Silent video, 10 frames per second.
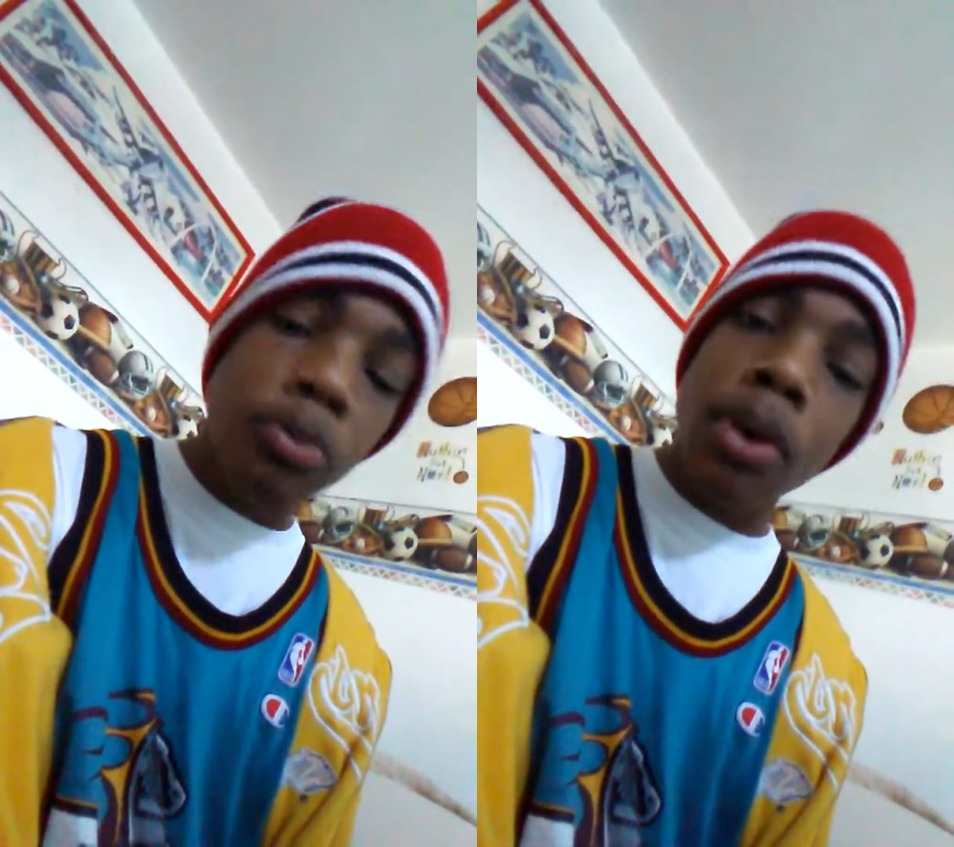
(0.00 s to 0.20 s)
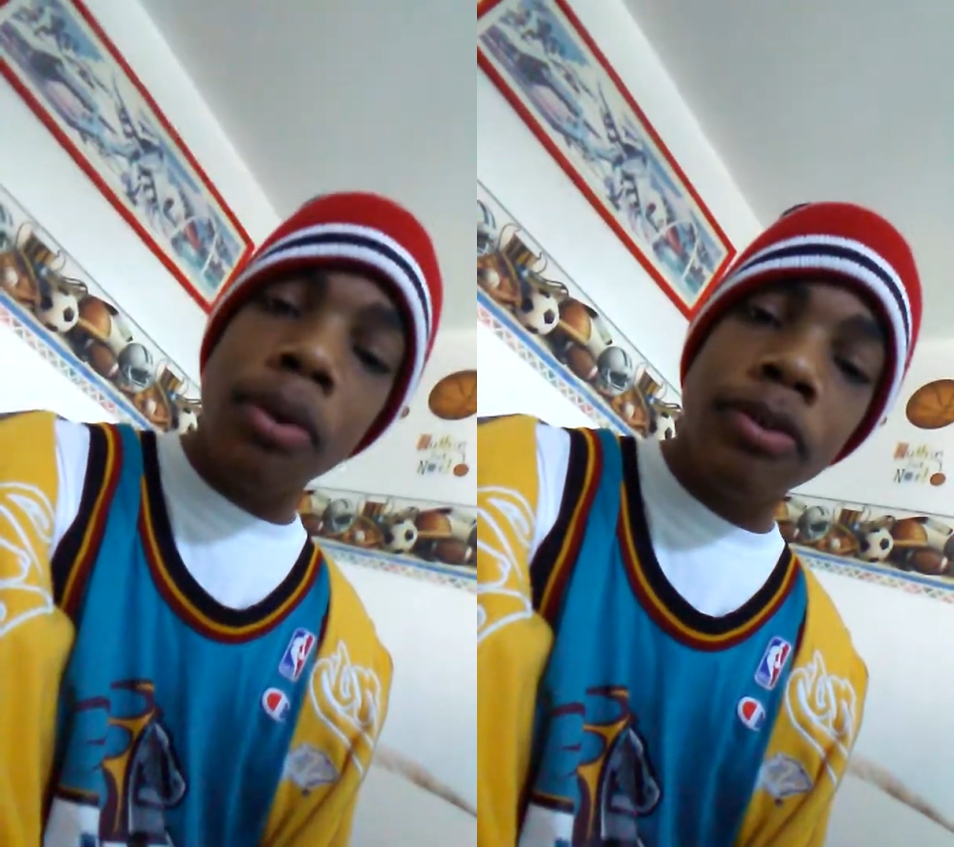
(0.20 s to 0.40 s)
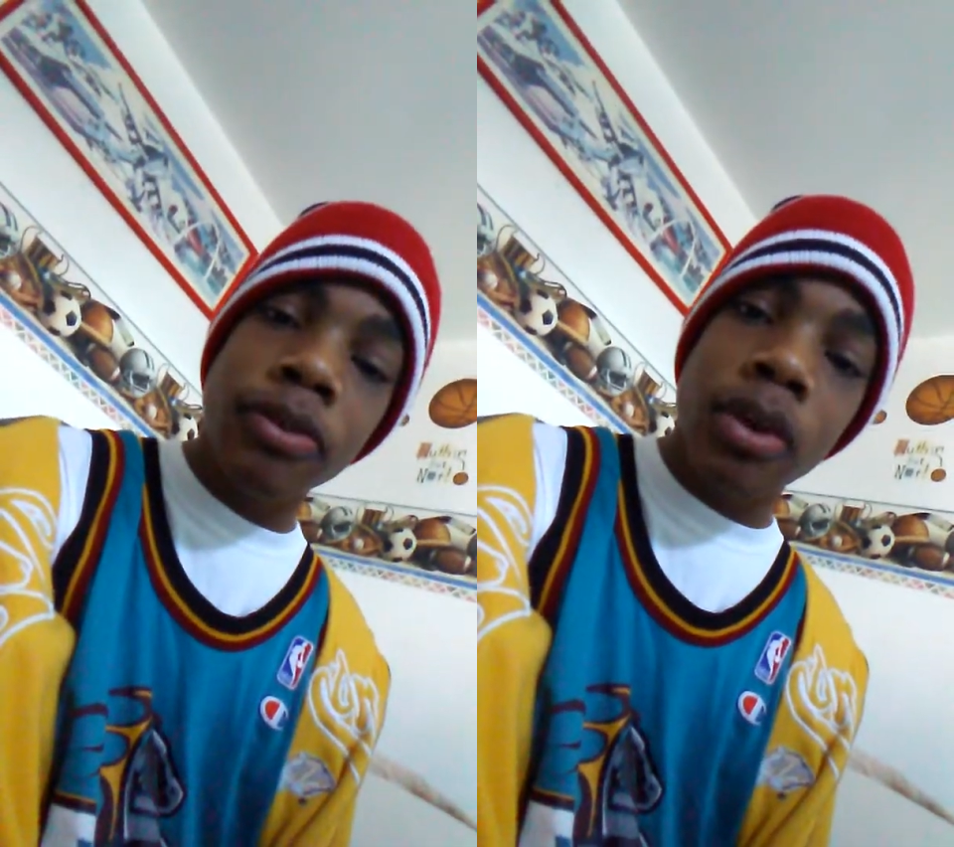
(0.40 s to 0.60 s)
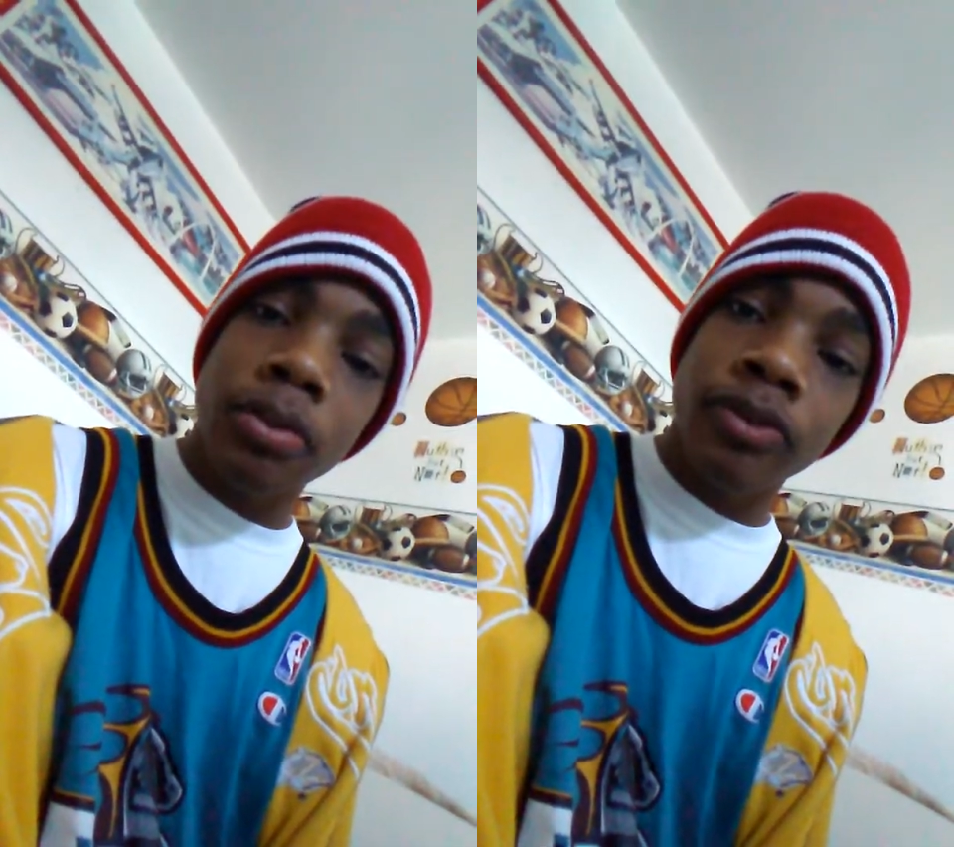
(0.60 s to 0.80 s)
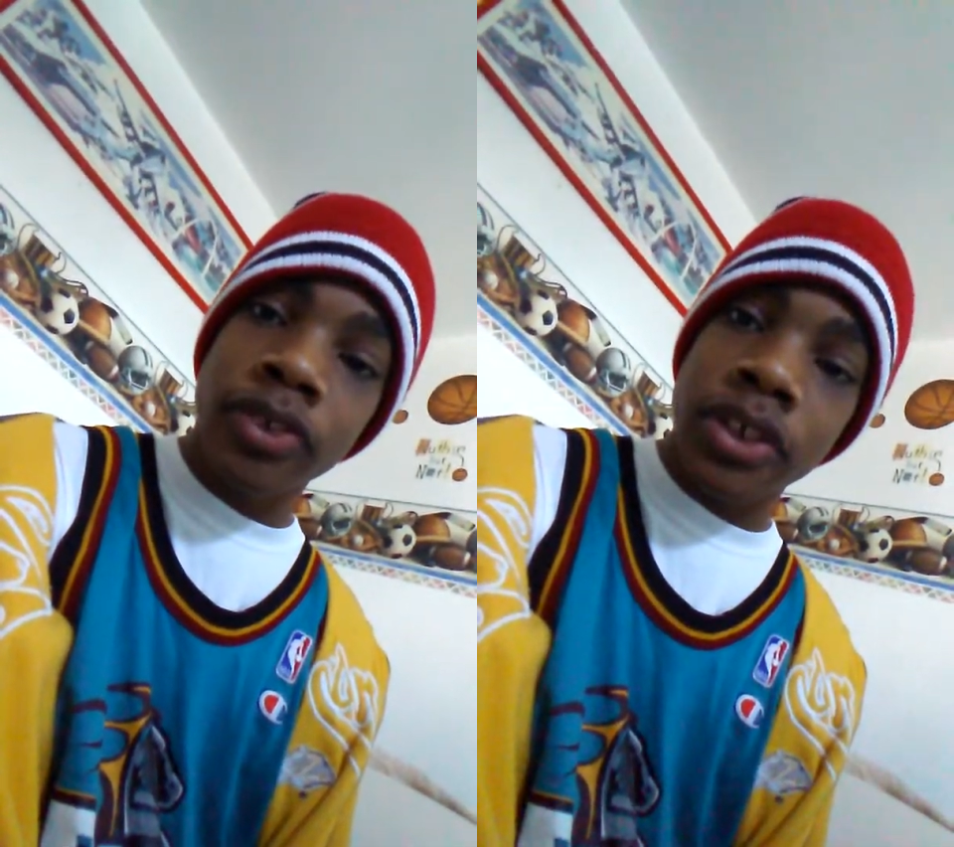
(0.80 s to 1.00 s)
Probably a
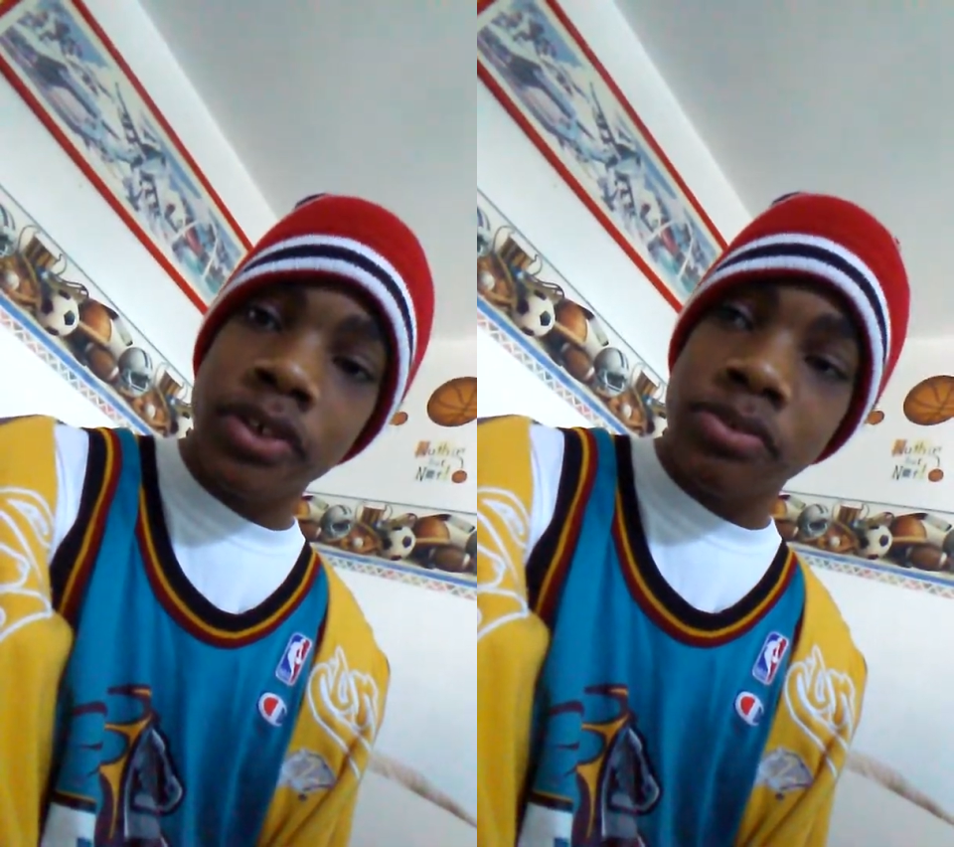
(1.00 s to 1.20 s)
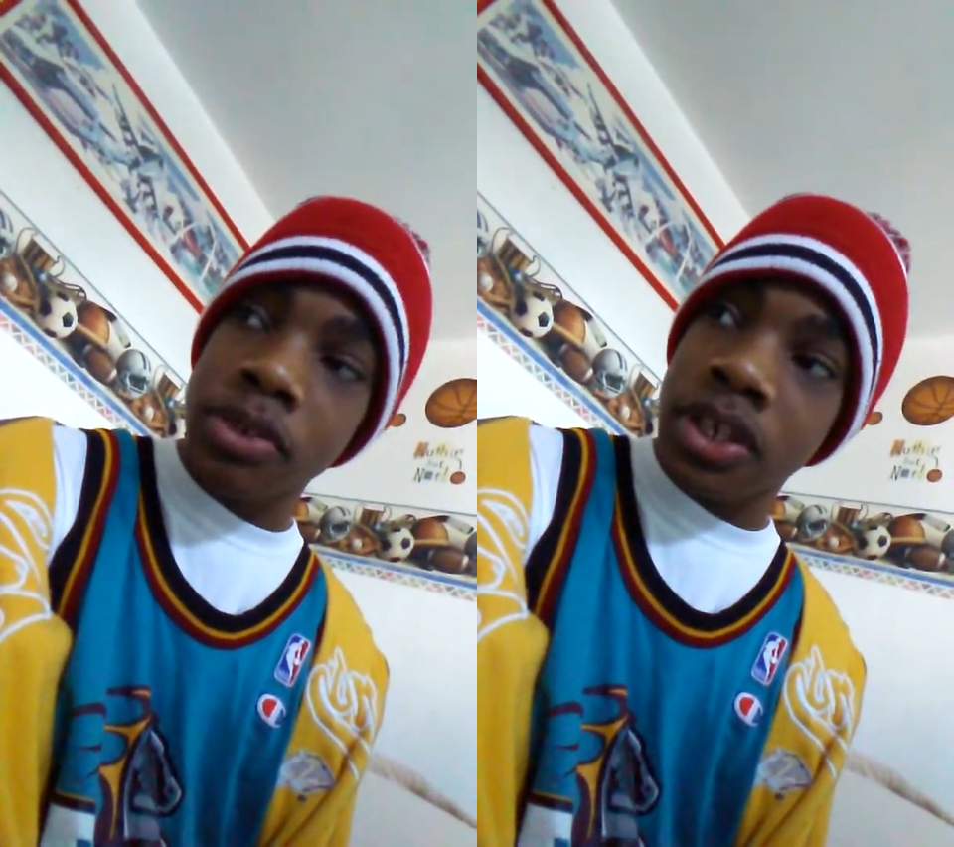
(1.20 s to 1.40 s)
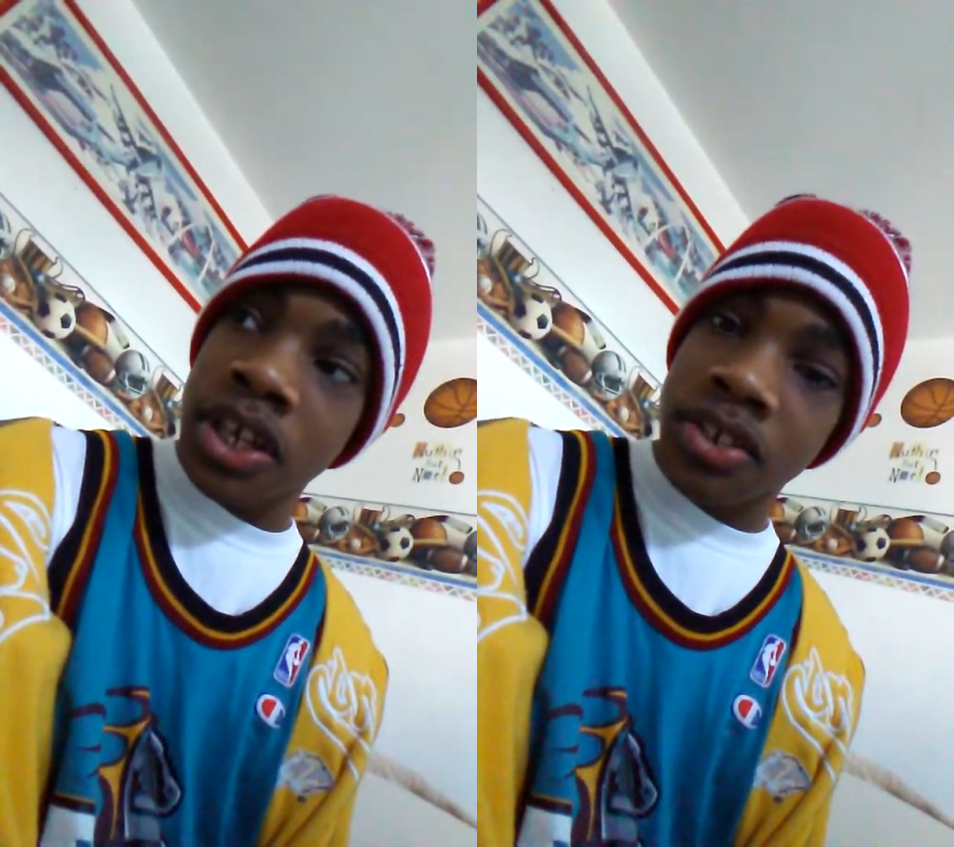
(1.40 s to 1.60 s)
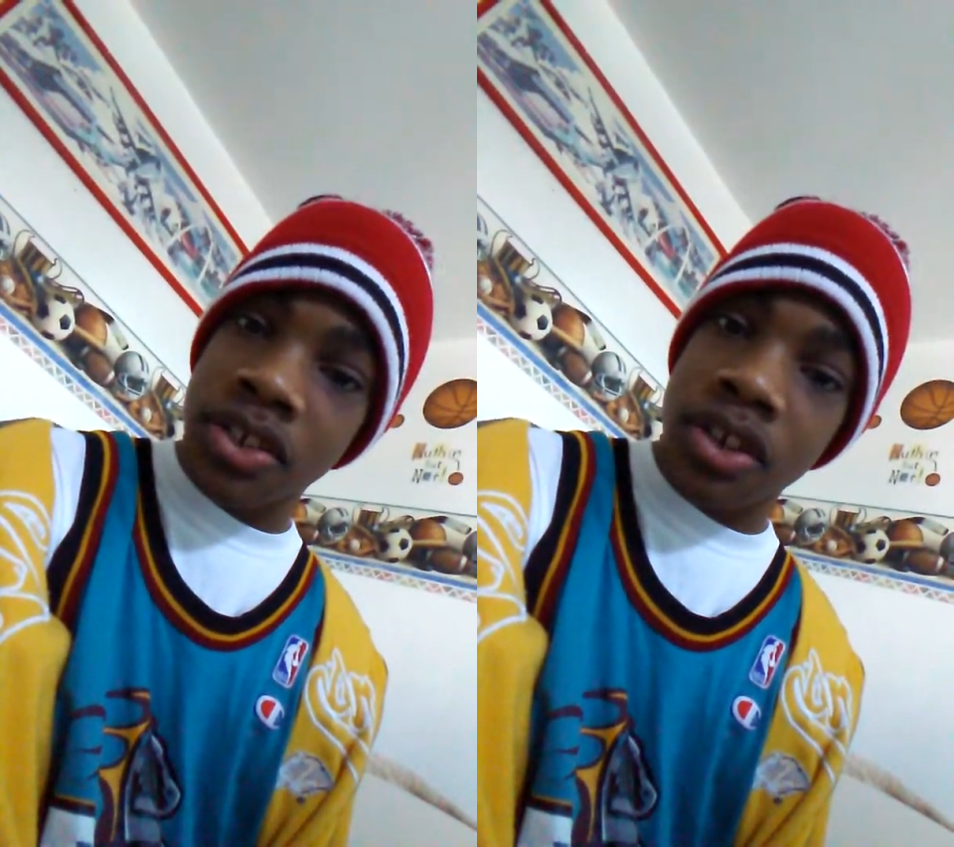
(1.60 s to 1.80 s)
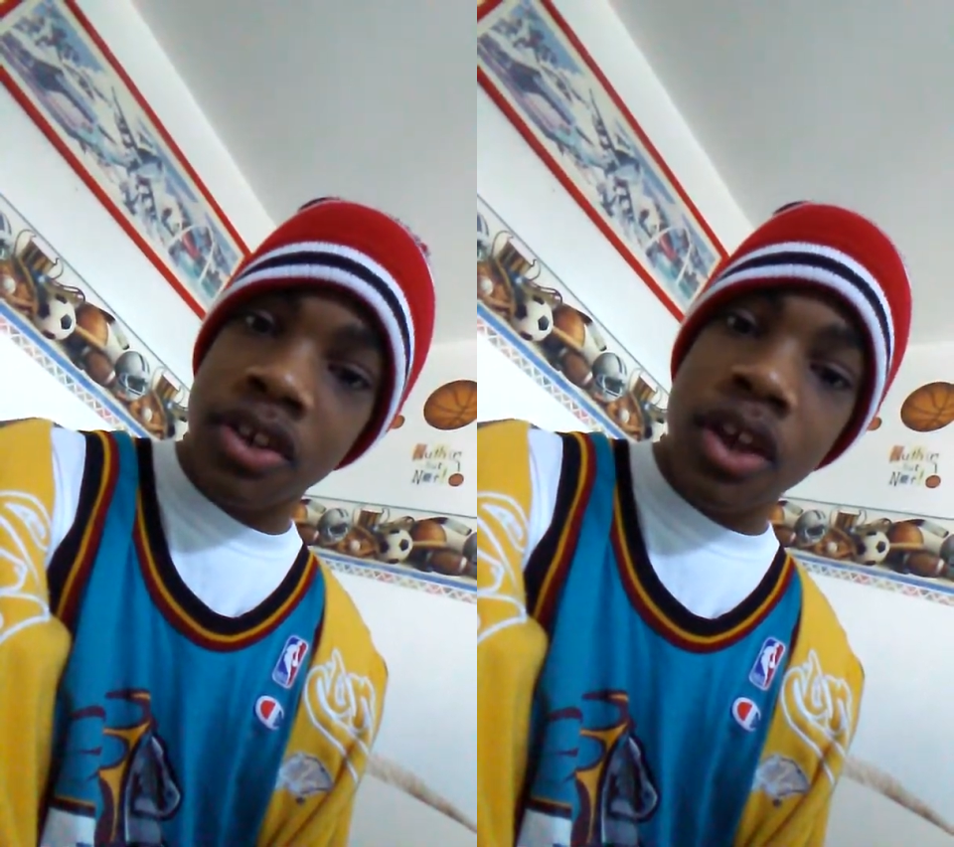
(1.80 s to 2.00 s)
couple of videos me
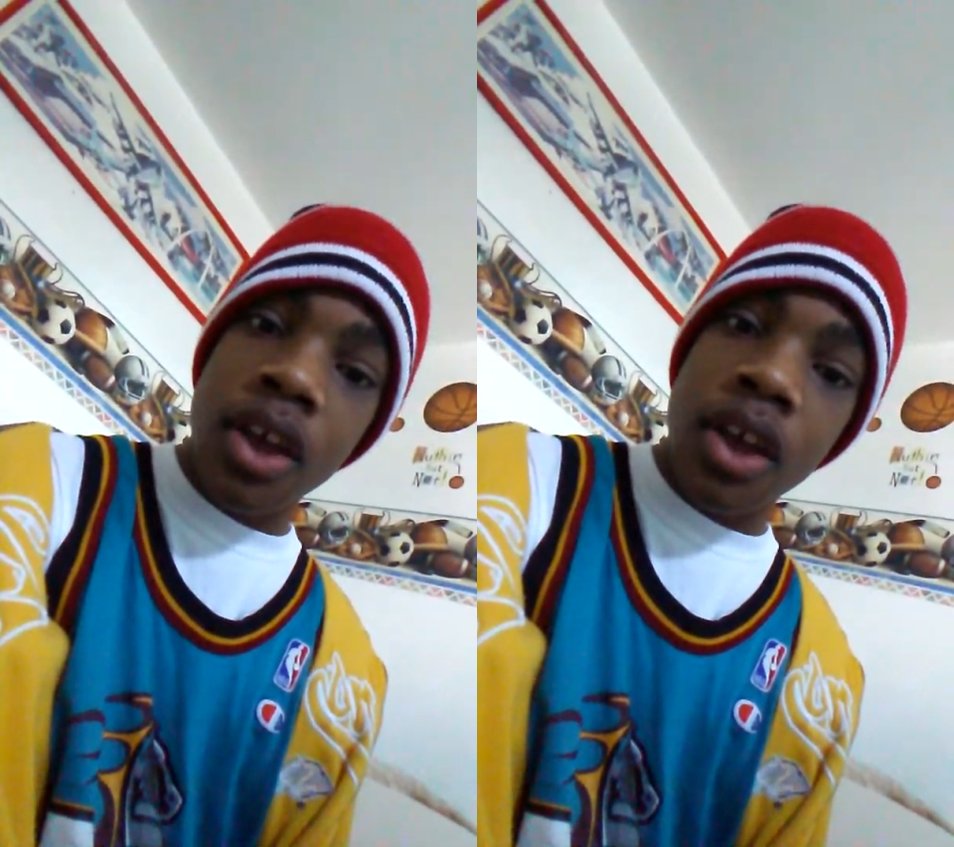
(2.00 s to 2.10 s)
dancing,